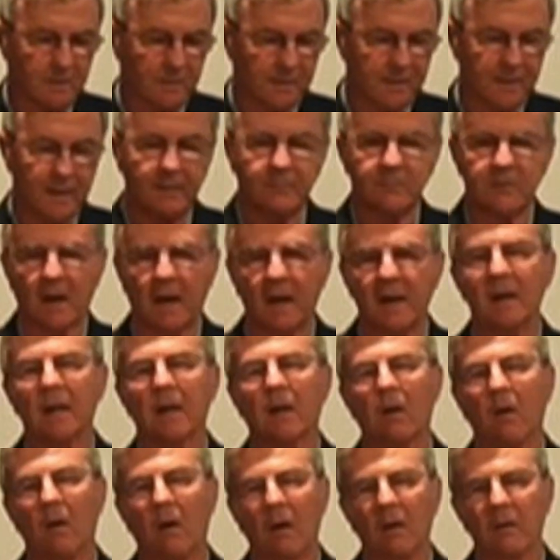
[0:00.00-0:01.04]
And I'm trying to
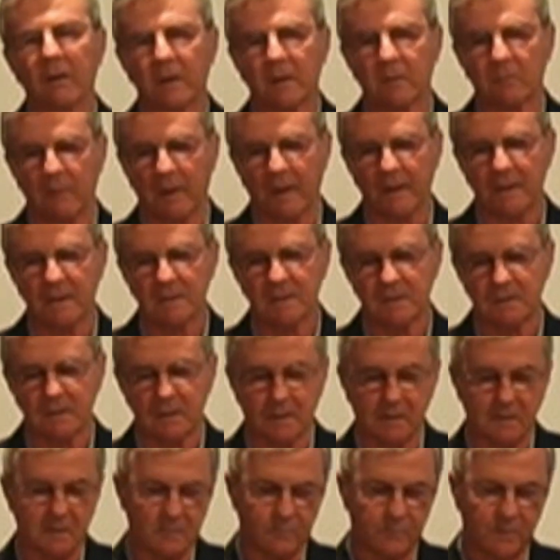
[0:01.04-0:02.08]
call the Christ, the
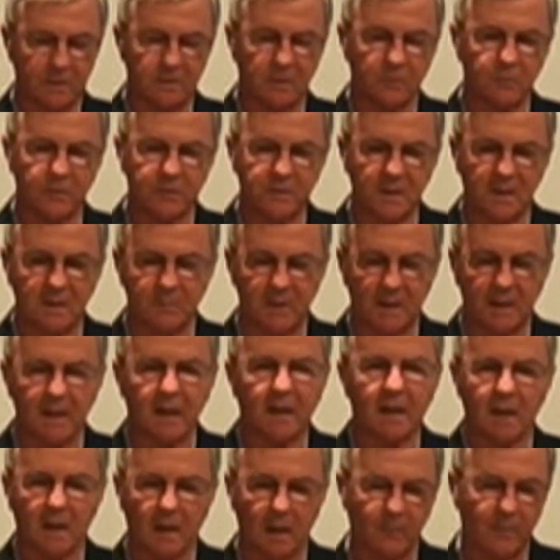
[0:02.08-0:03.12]
Spirit within me, to
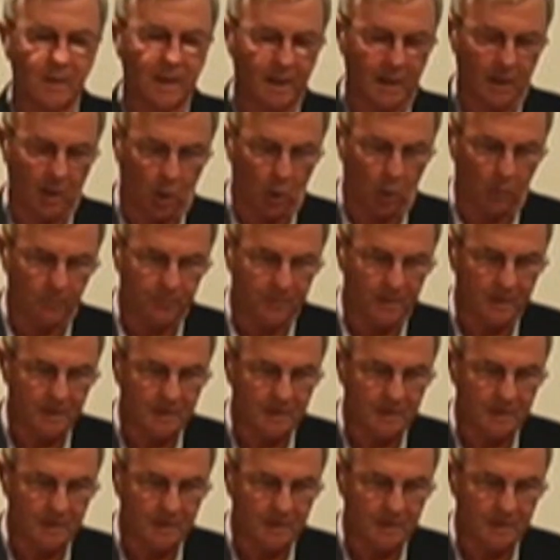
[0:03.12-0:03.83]
come and help.